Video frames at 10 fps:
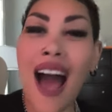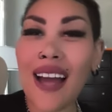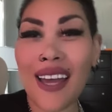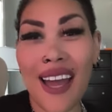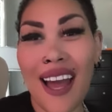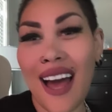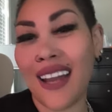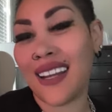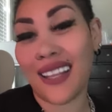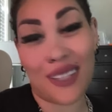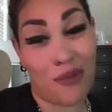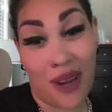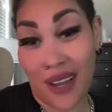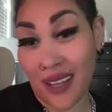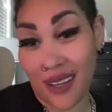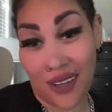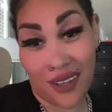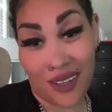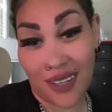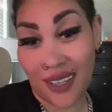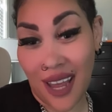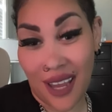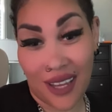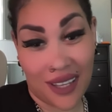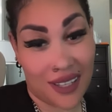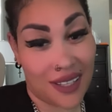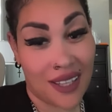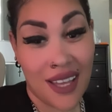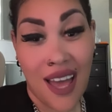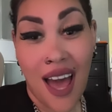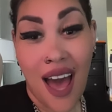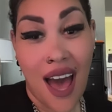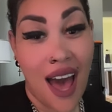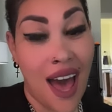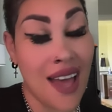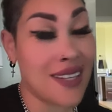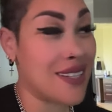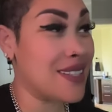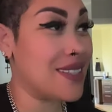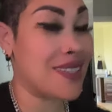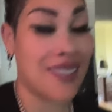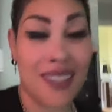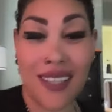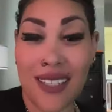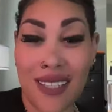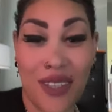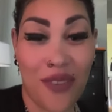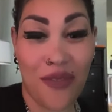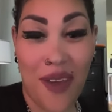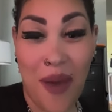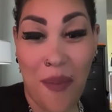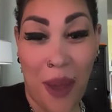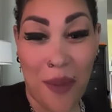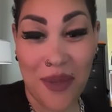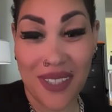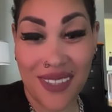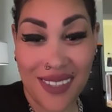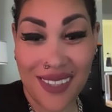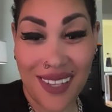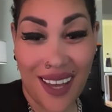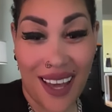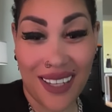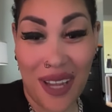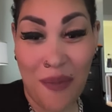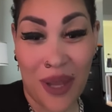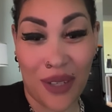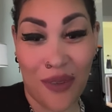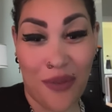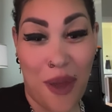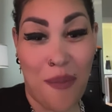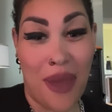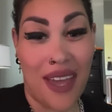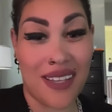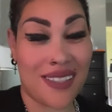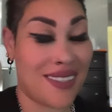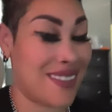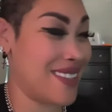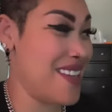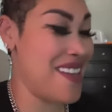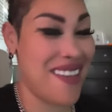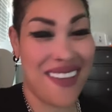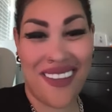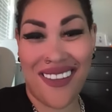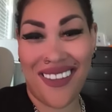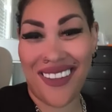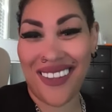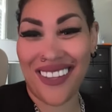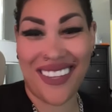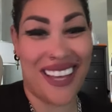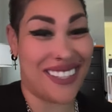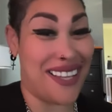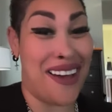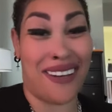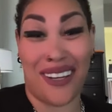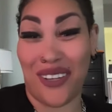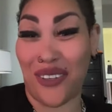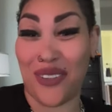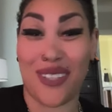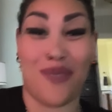I can't hide nothing around here. Like, I just, these little fat babies, I love my little fat backs. That's all they do